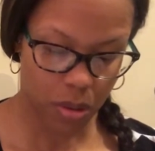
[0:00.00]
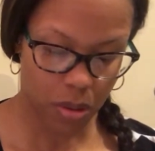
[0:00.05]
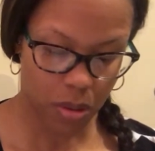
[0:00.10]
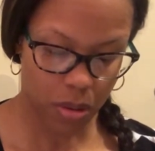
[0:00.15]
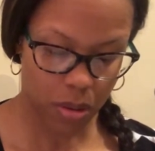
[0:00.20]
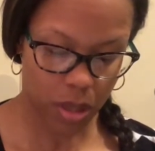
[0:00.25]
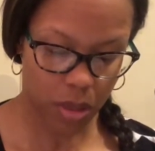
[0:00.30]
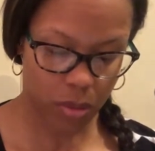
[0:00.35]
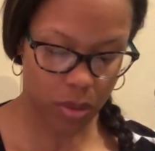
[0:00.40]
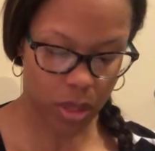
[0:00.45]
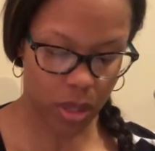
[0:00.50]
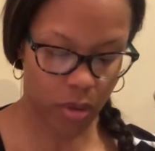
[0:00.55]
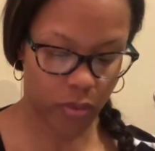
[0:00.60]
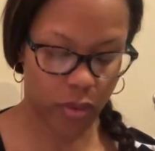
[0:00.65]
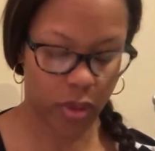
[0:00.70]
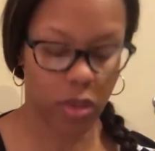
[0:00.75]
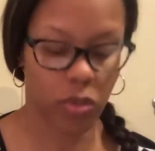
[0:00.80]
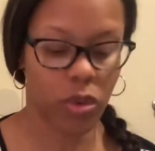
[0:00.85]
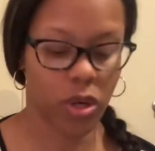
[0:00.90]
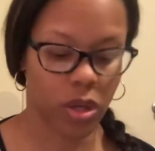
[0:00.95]
It was over,
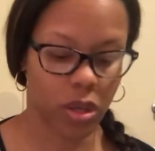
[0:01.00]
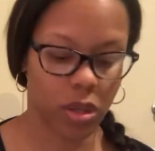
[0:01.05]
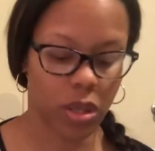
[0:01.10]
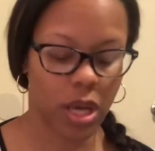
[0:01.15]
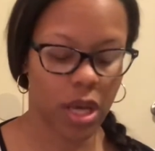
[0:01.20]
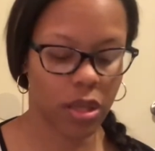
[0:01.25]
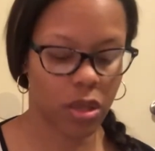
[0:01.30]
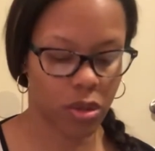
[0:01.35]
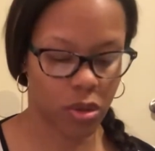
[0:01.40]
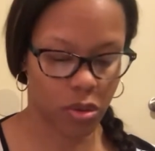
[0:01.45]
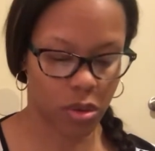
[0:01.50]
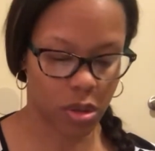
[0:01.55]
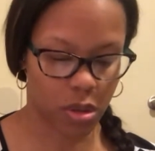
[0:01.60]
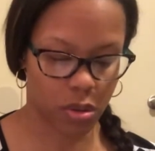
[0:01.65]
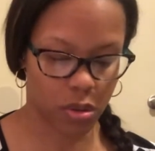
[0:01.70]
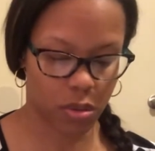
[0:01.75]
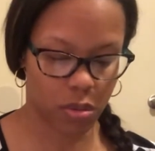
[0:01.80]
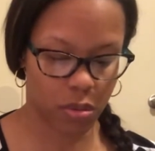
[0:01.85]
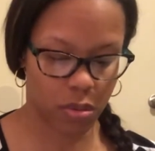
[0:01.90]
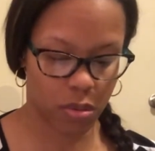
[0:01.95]
well, not the
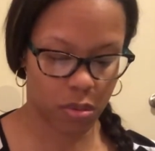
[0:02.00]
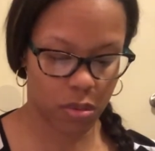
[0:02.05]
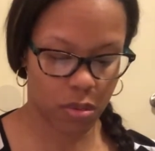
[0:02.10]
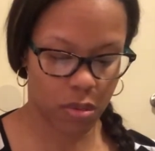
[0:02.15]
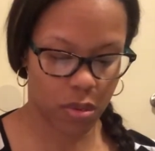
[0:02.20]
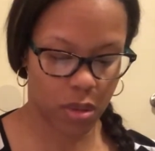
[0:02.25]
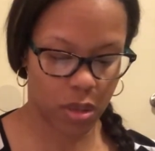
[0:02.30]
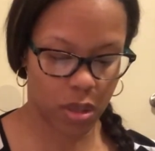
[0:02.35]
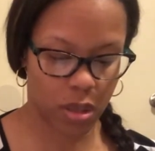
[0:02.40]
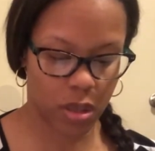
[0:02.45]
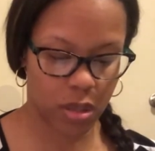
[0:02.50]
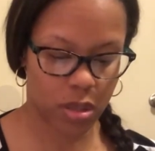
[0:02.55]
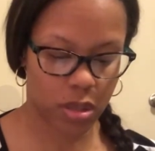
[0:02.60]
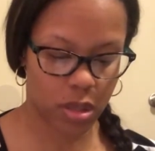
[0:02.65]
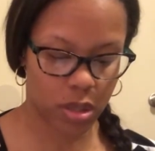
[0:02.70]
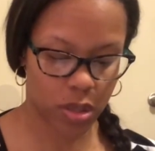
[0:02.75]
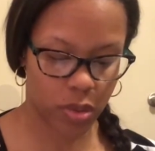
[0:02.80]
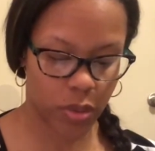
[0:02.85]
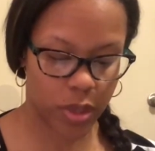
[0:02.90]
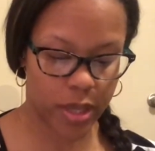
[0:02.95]
neuro
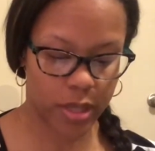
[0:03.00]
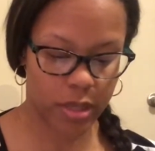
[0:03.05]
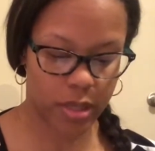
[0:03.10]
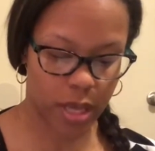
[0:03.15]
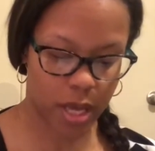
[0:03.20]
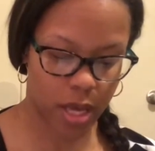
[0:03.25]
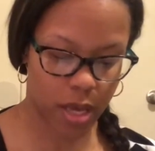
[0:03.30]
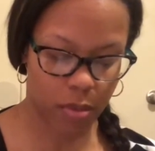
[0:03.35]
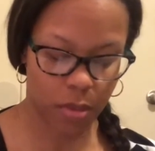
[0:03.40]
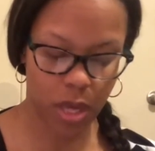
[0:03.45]
sensory exam.